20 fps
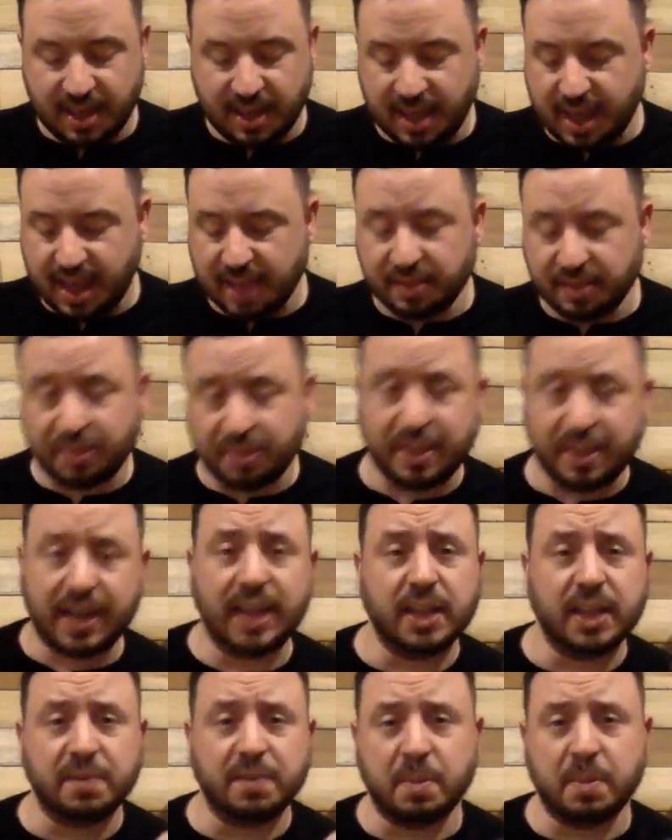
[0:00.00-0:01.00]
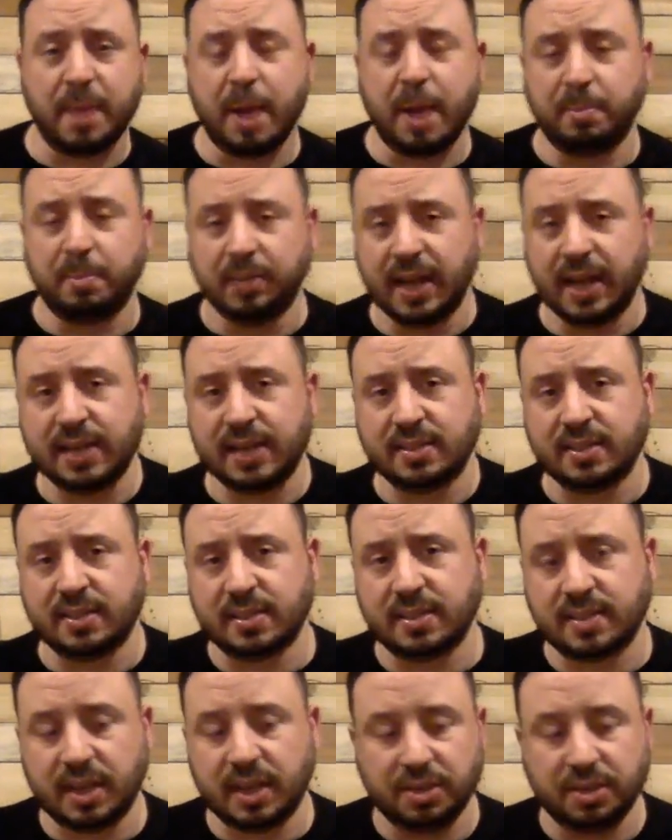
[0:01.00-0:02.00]
And the thing I love about blends
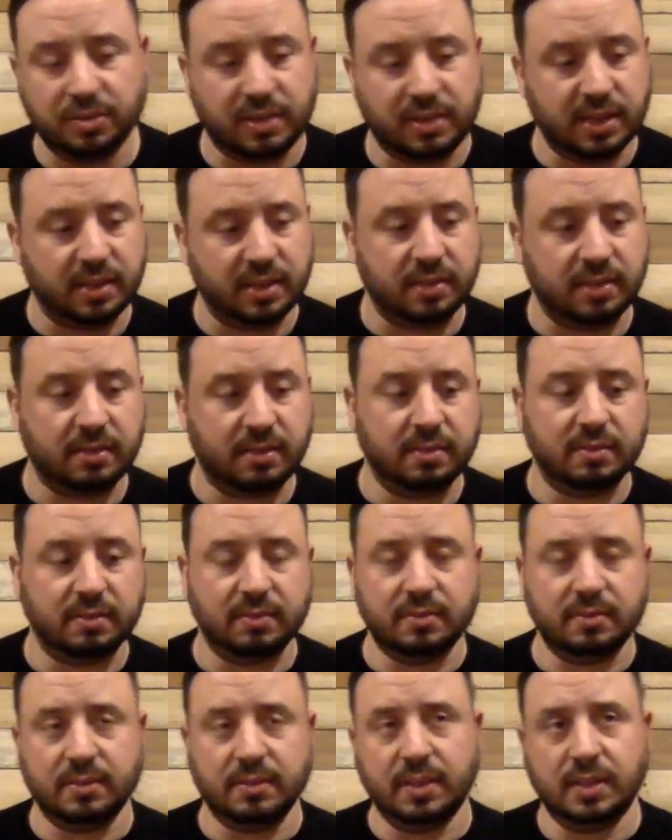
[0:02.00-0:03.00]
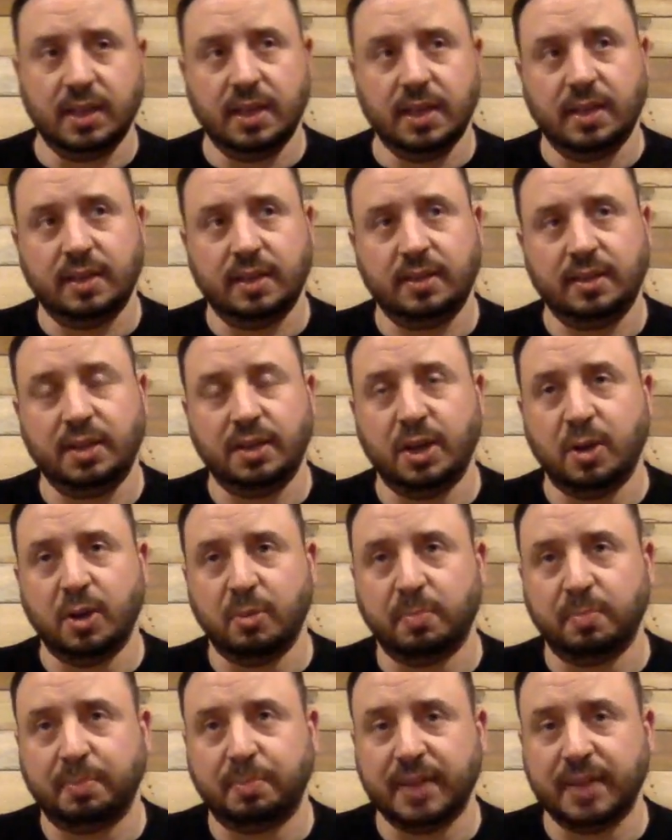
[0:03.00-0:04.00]
is that you can, you
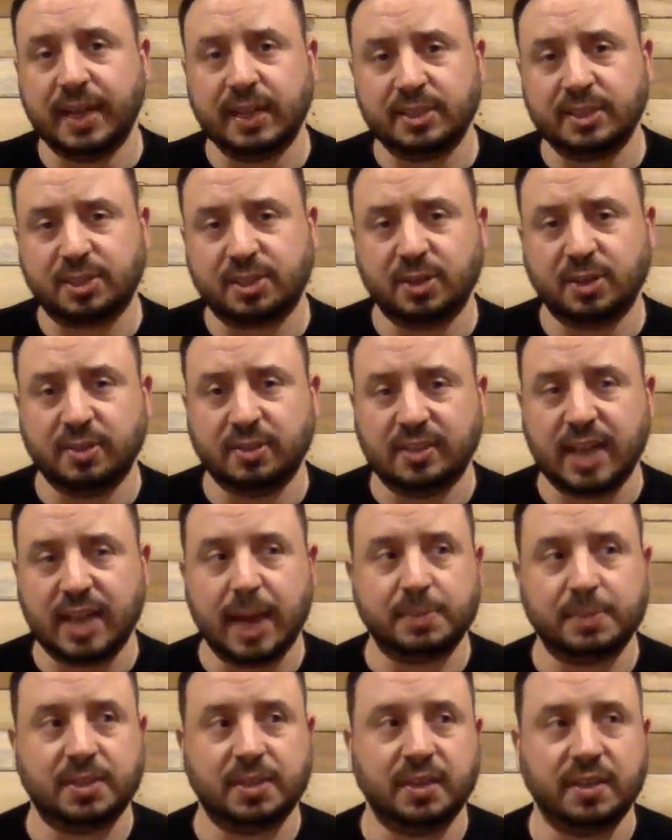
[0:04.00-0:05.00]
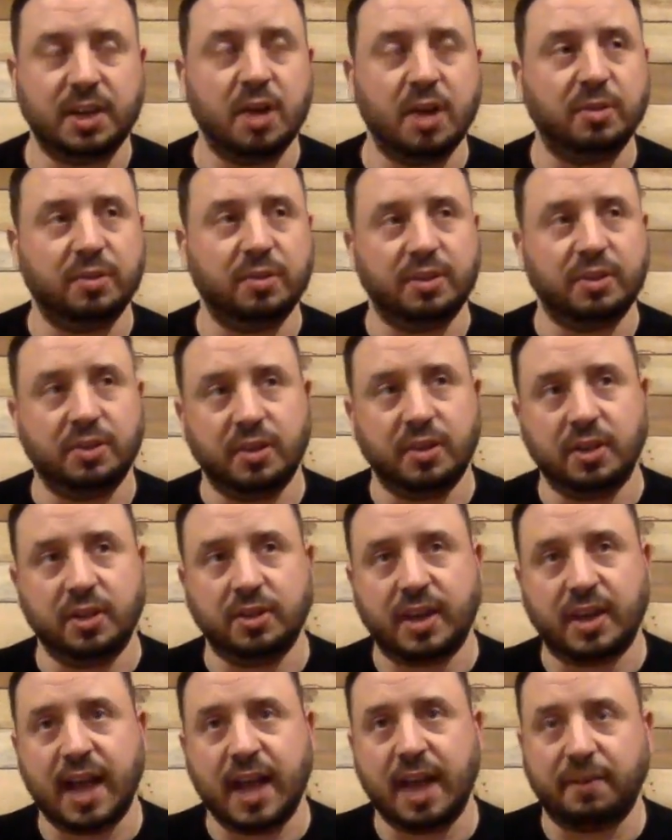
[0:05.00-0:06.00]
know, blending certain types of, you know, you,
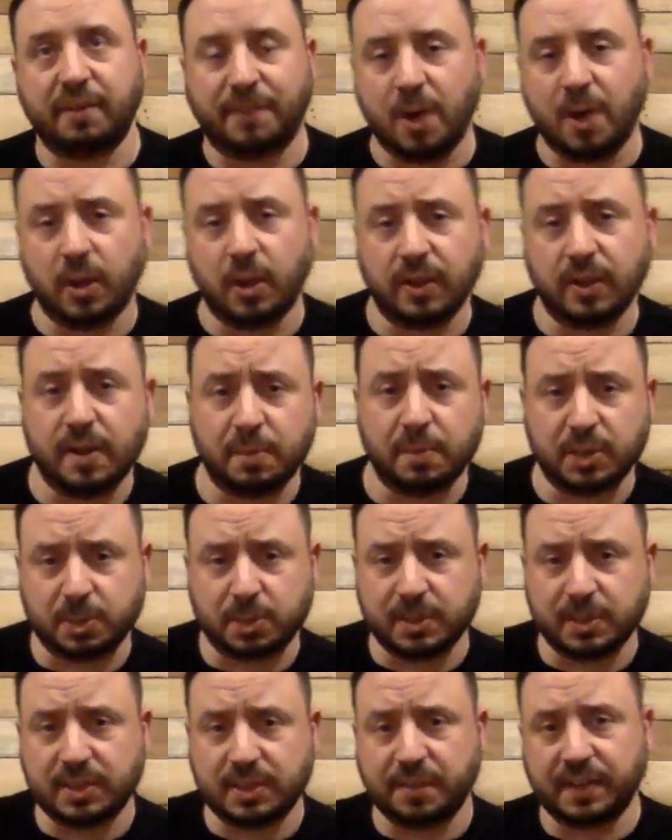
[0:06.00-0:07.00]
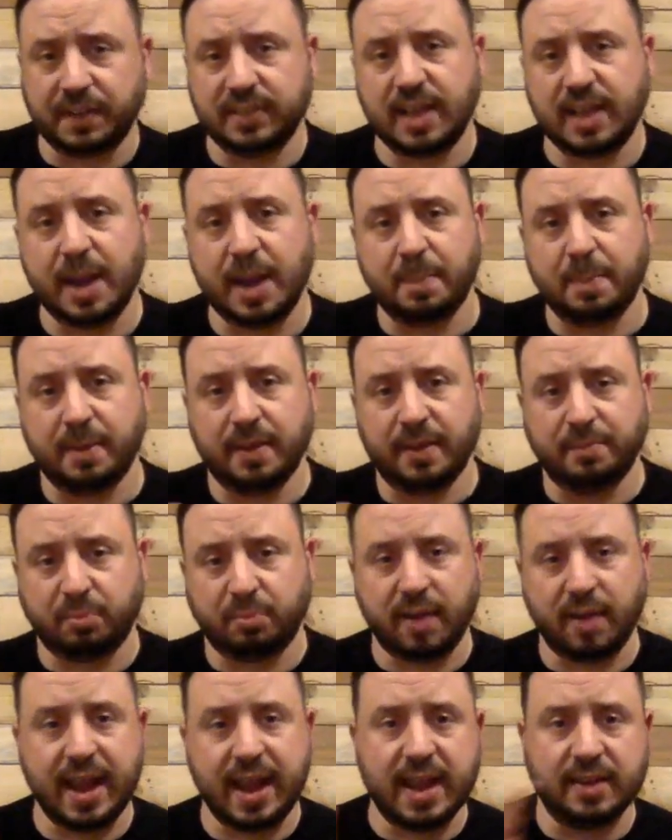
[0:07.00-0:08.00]
you kind of fall in love with a specific type of
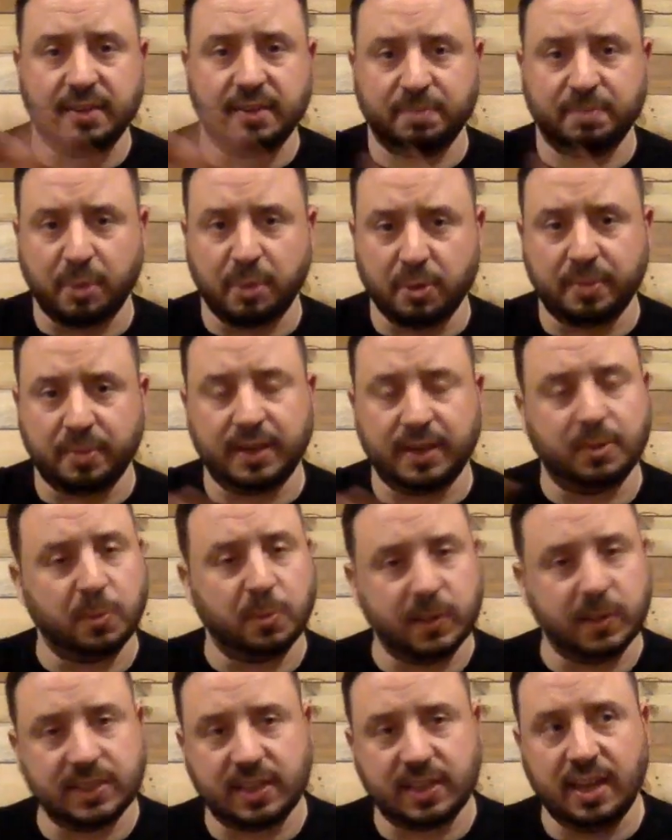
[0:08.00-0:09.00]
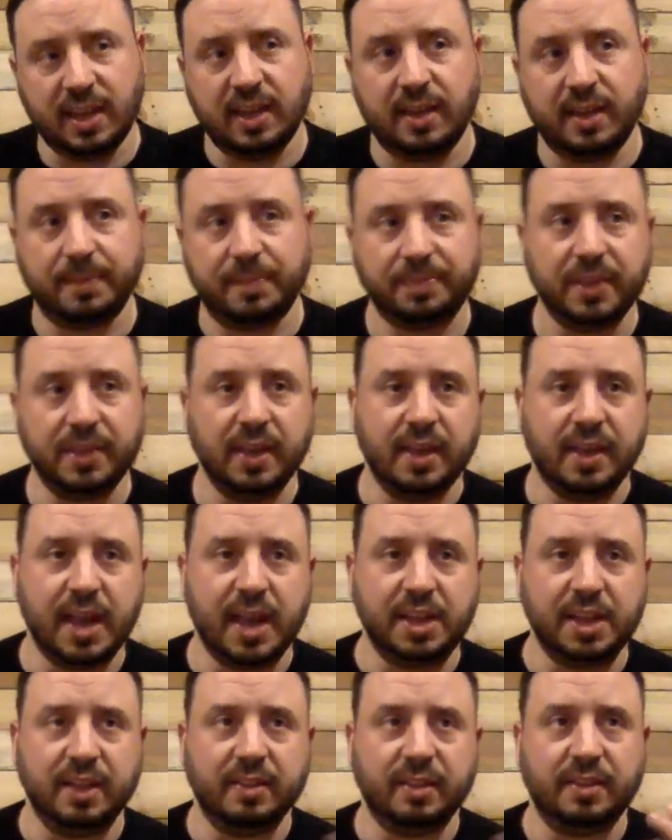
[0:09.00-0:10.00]
brand of bourbon or whiskey.
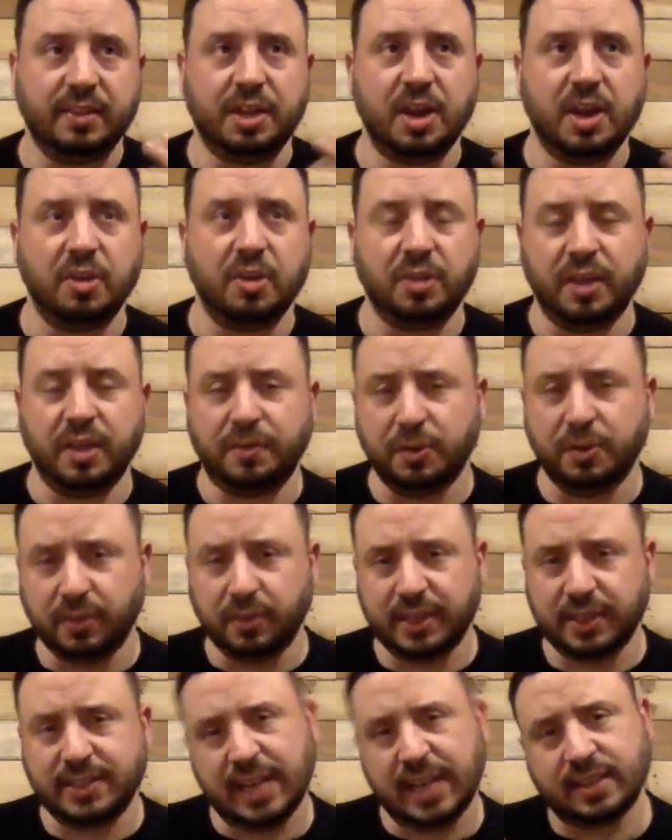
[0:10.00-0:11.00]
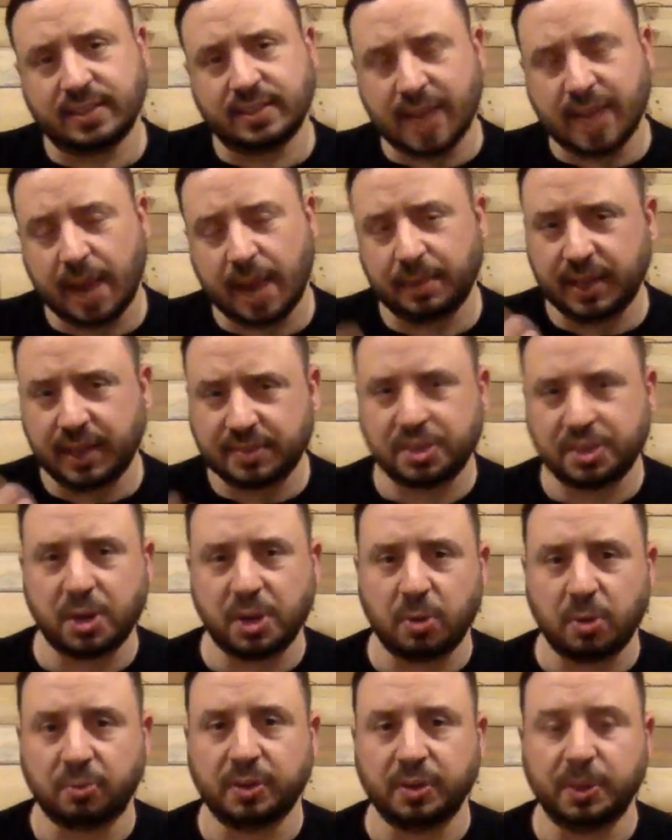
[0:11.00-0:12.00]
And, you, you know, if you really take the time to get to
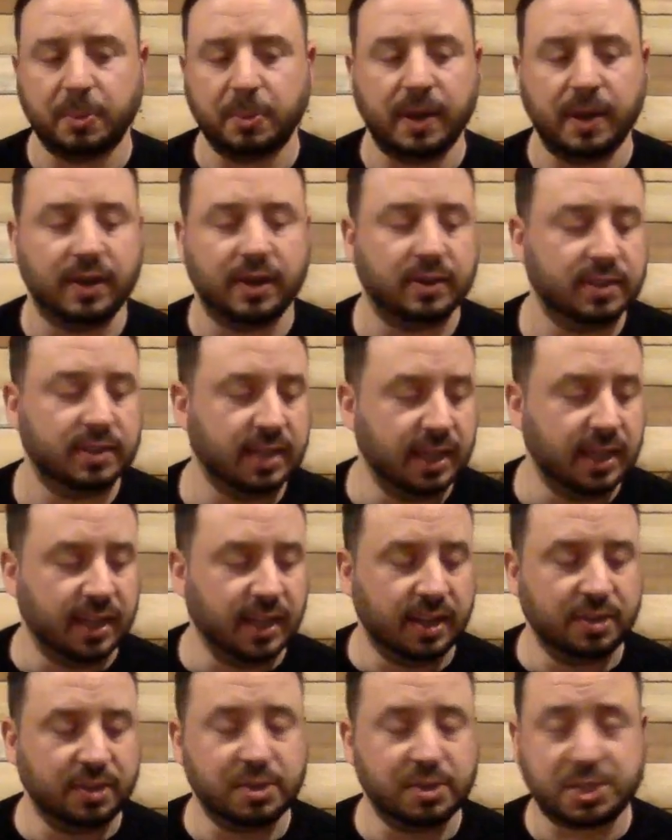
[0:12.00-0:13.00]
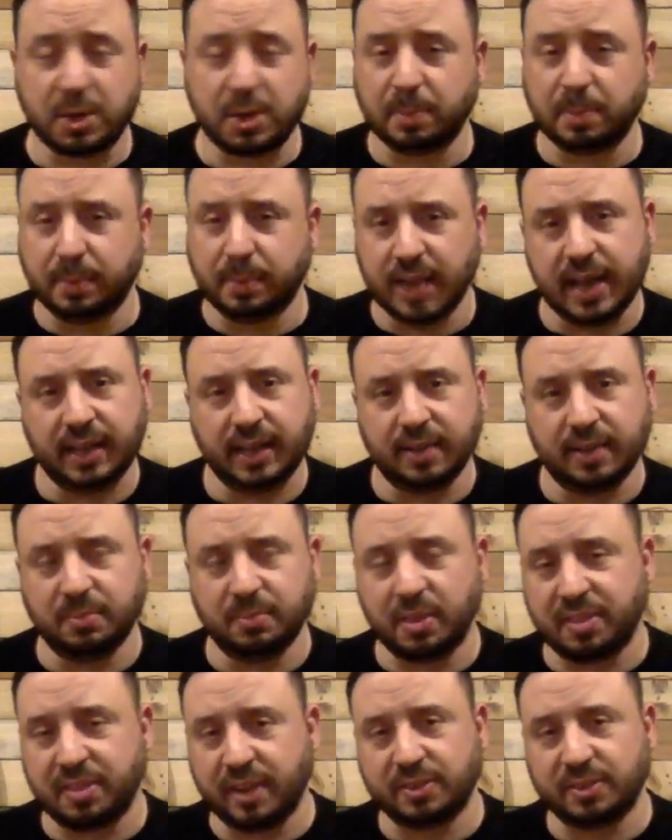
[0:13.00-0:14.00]
know it really well, you start blending in
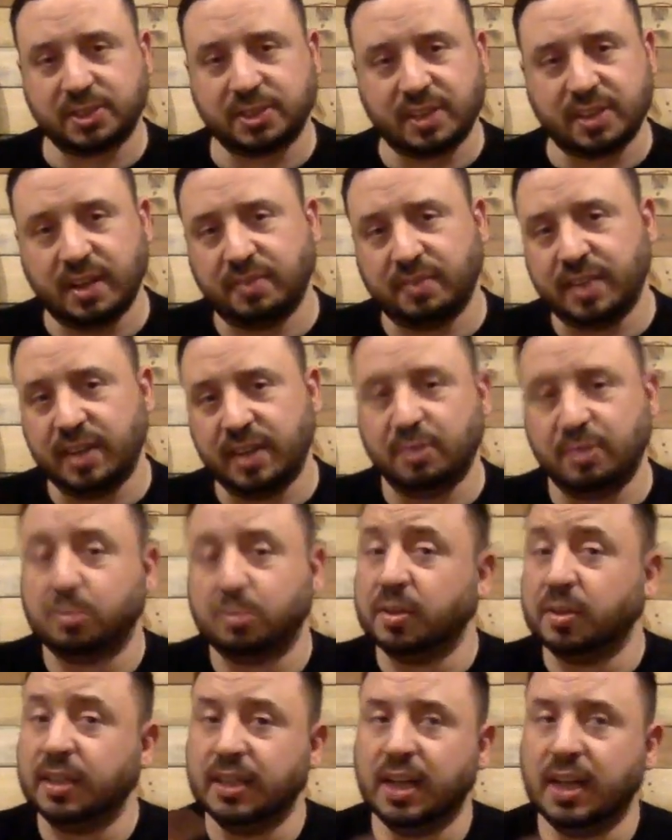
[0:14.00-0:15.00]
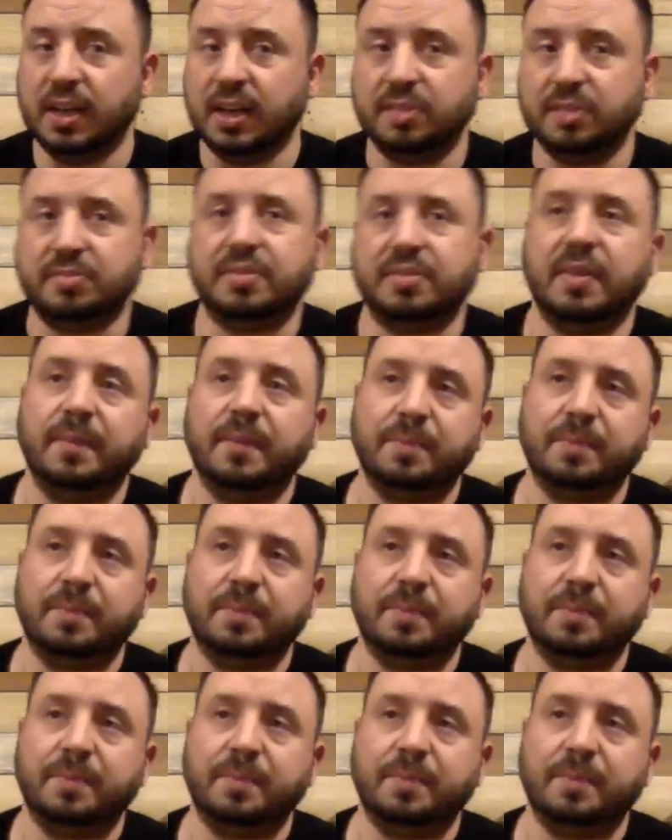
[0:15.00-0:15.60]
with other stuff that you really love.